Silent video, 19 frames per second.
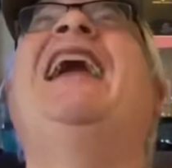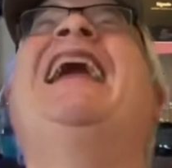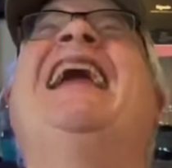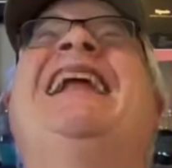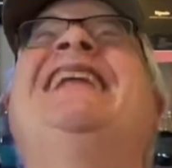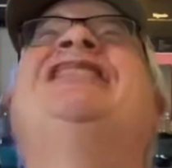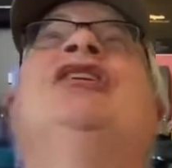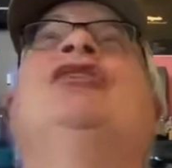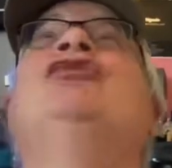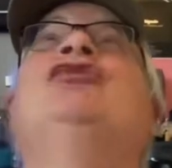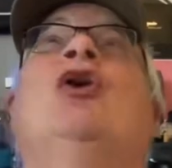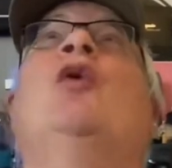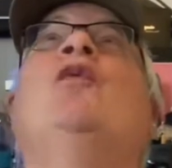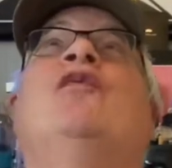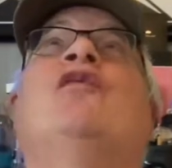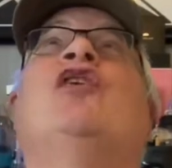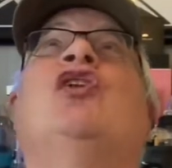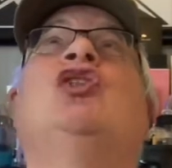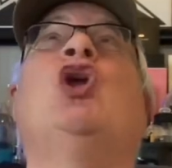
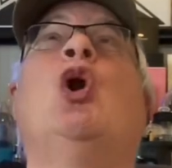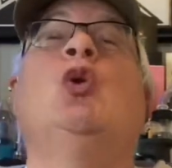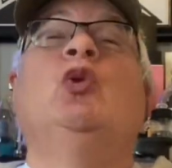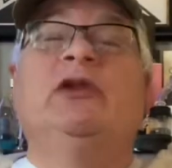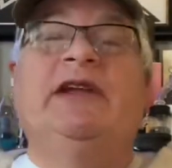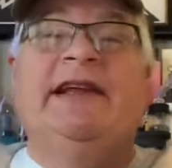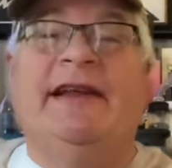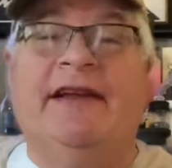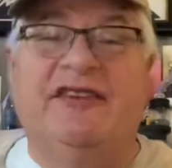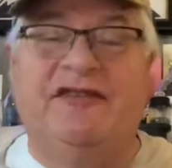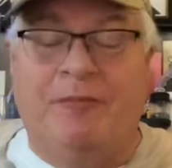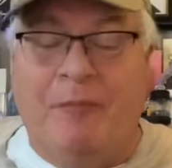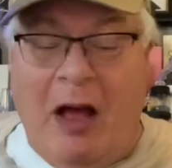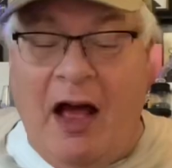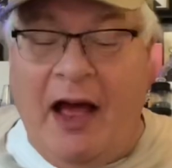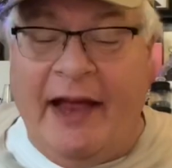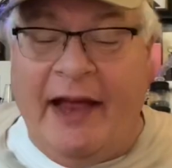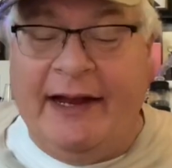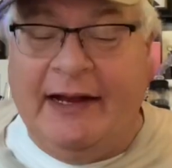antidote for loneliness.
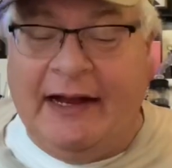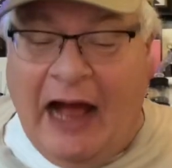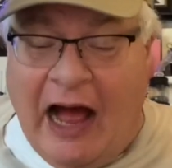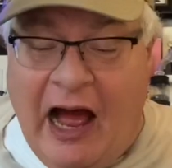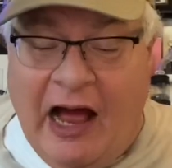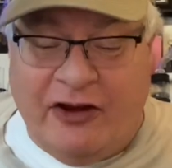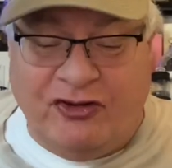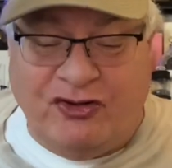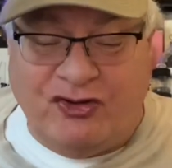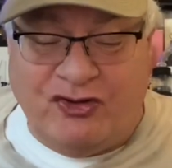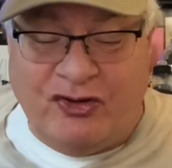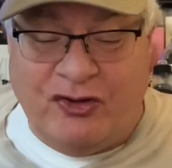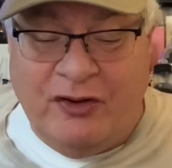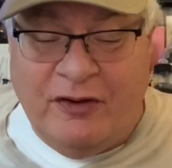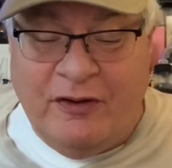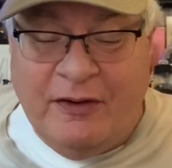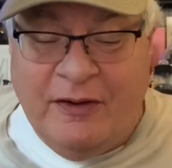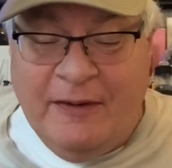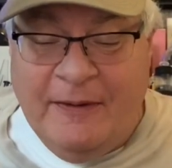My gosh.
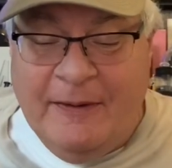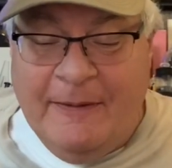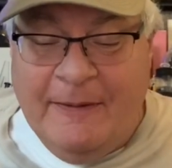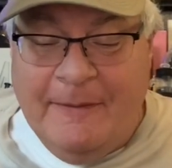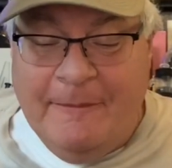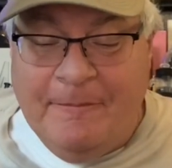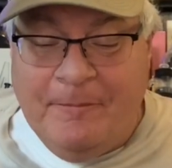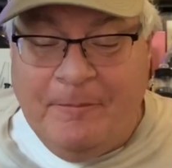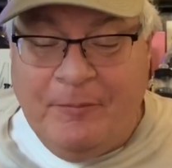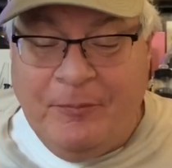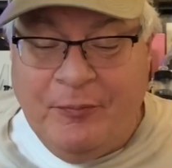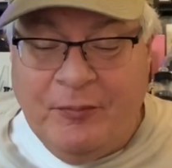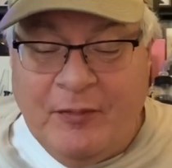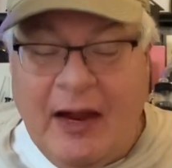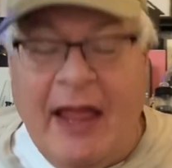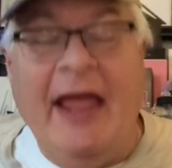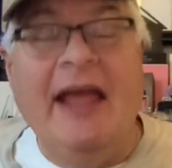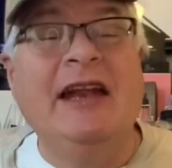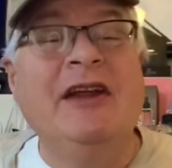
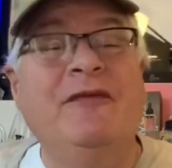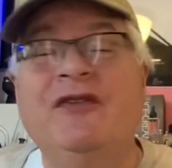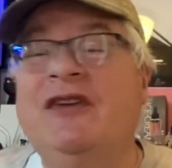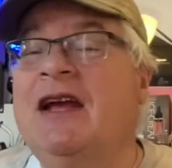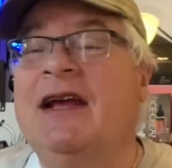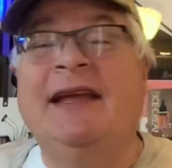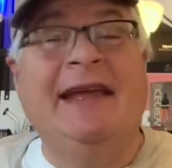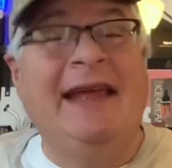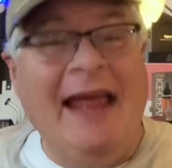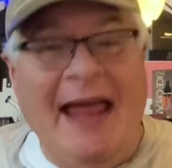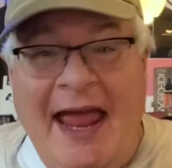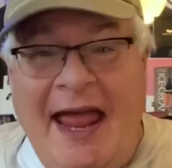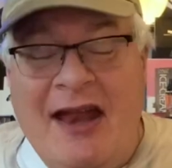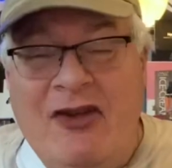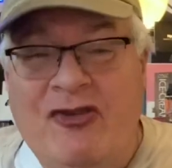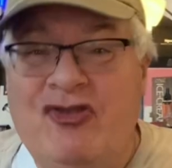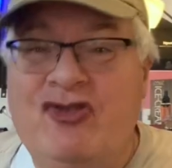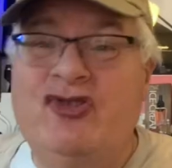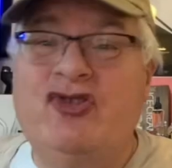And if you
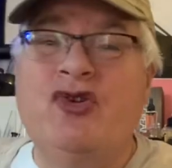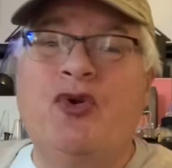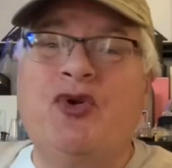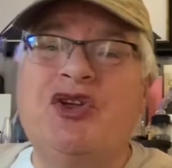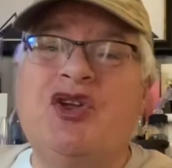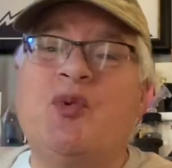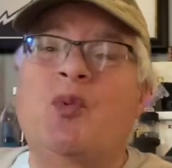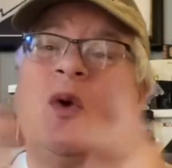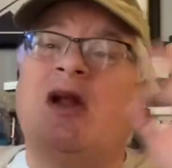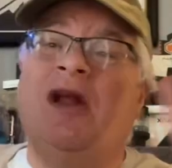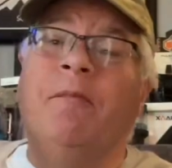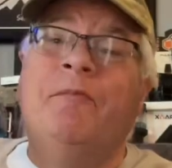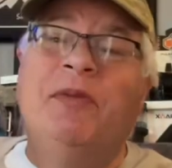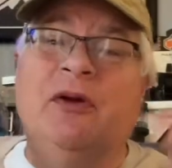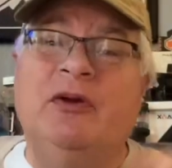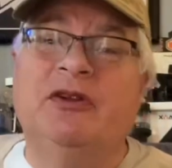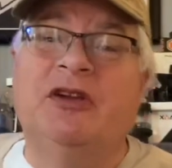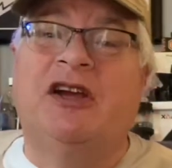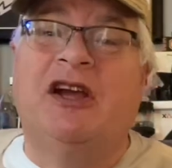can, sure you want to
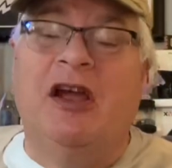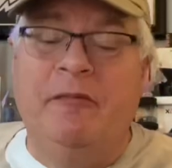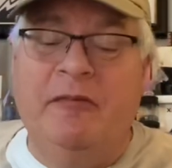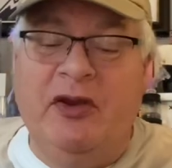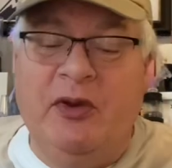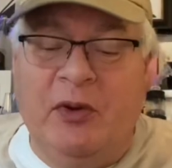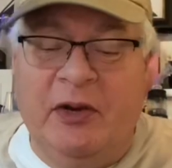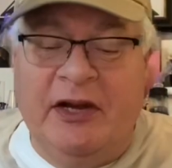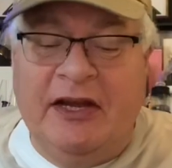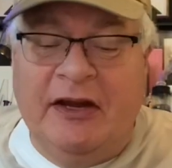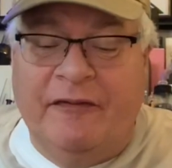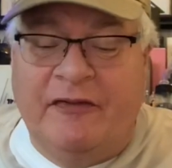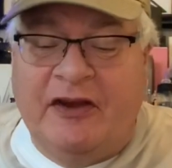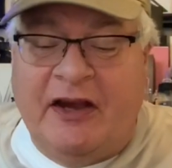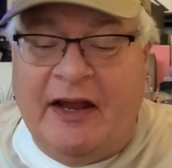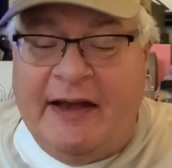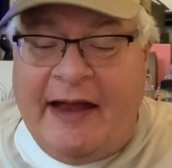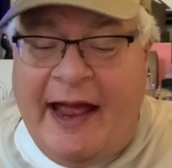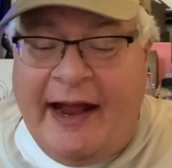build a community of
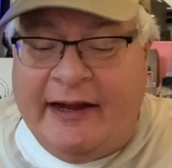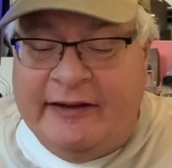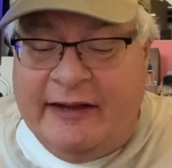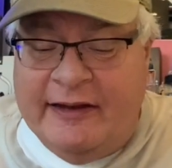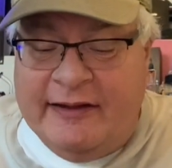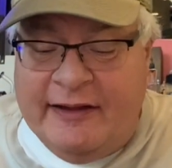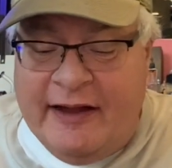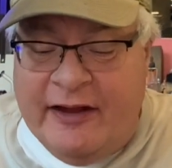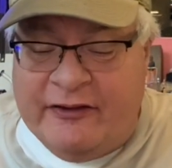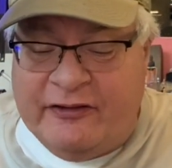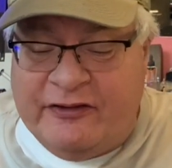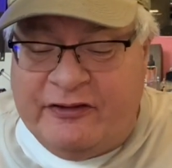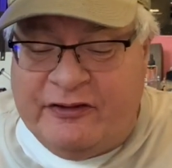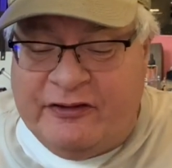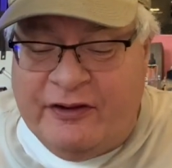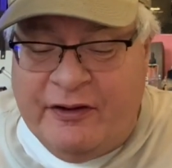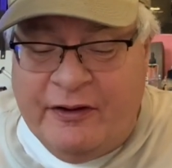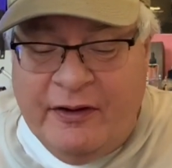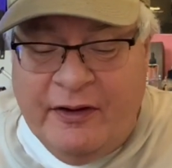
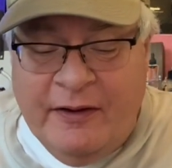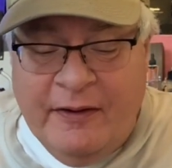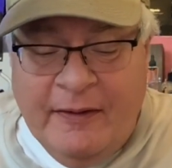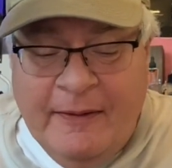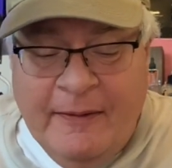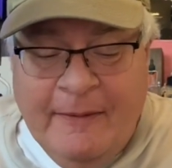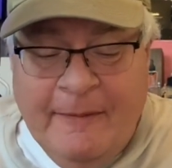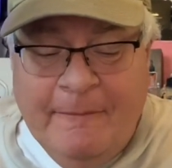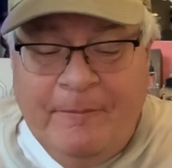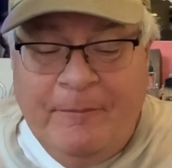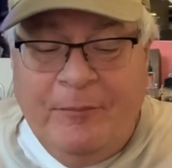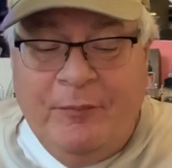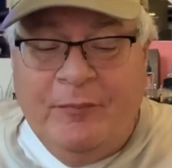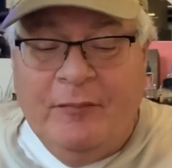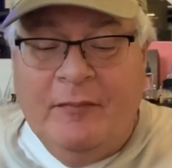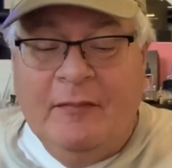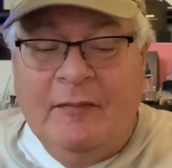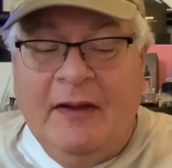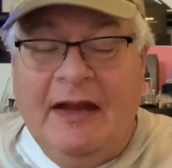connectedness.
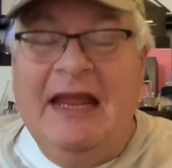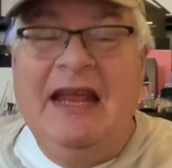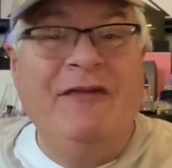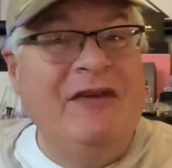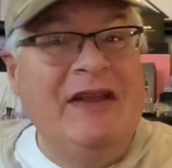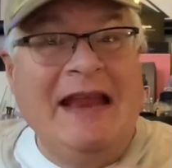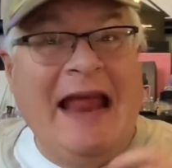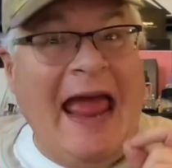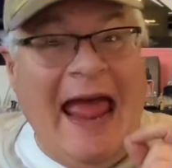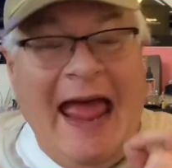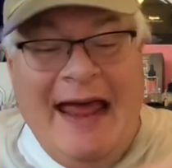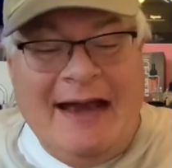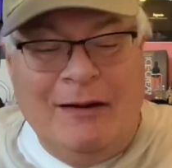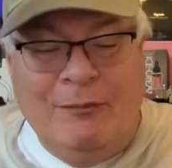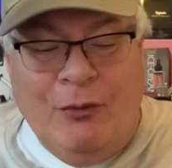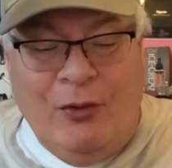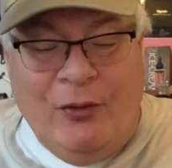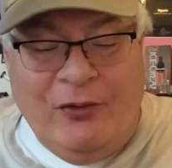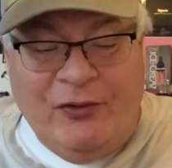Even
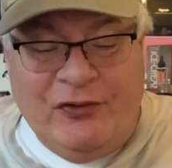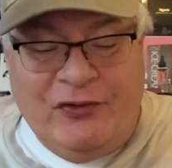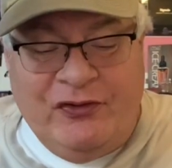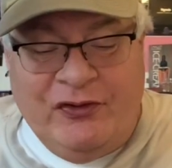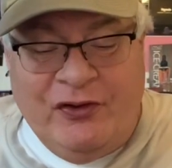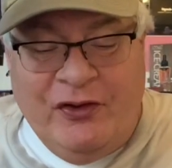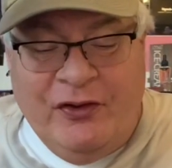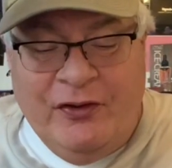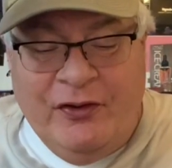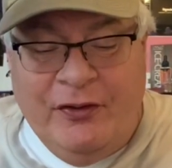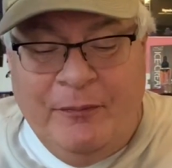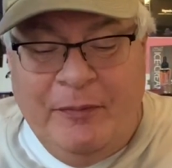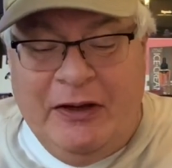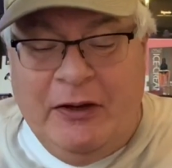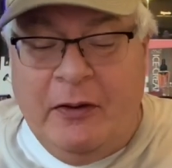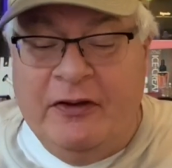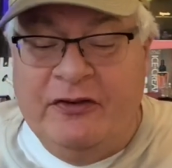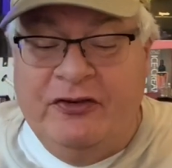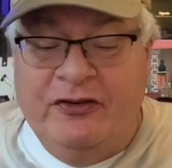animals
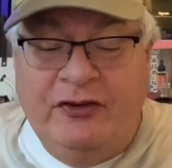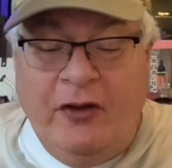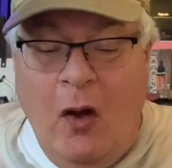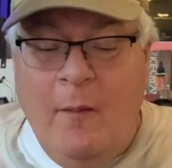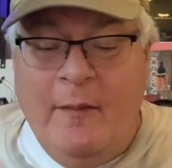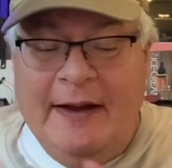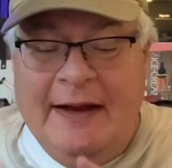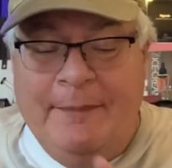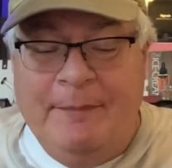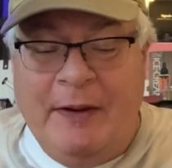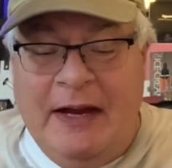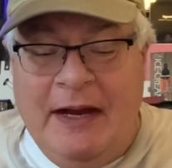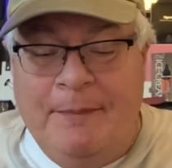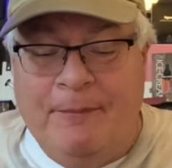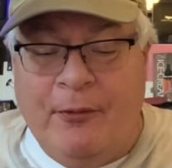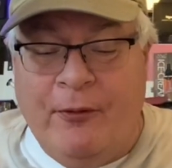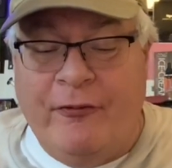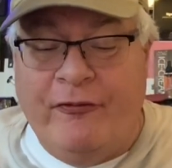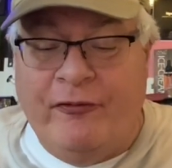because so many
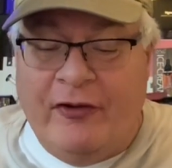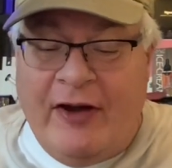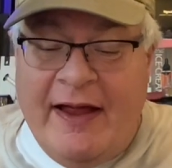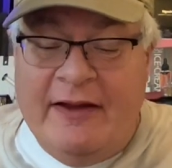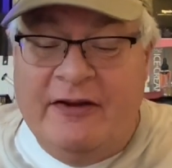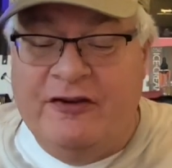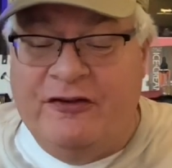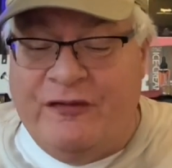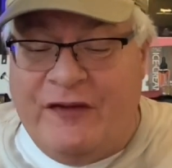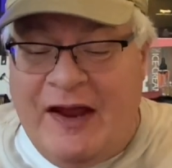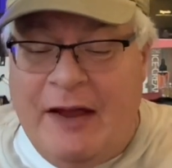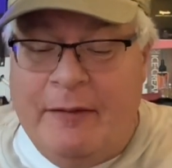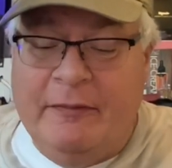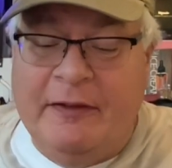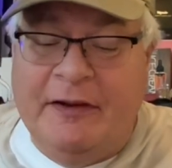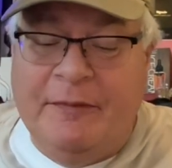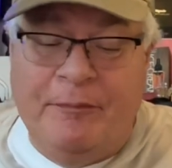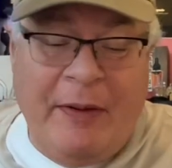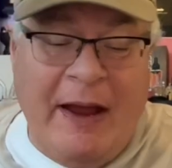people, friends,
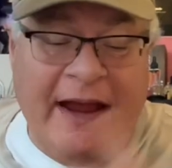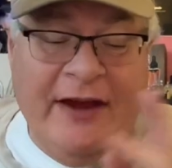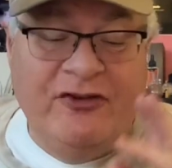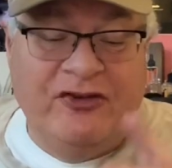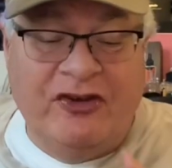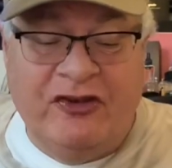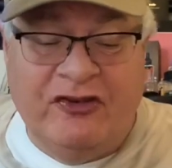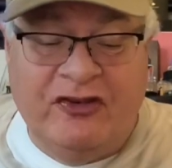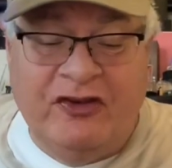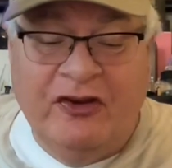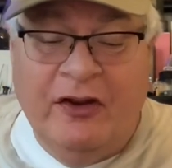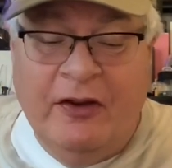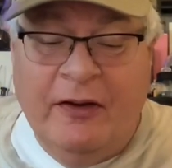family, patients,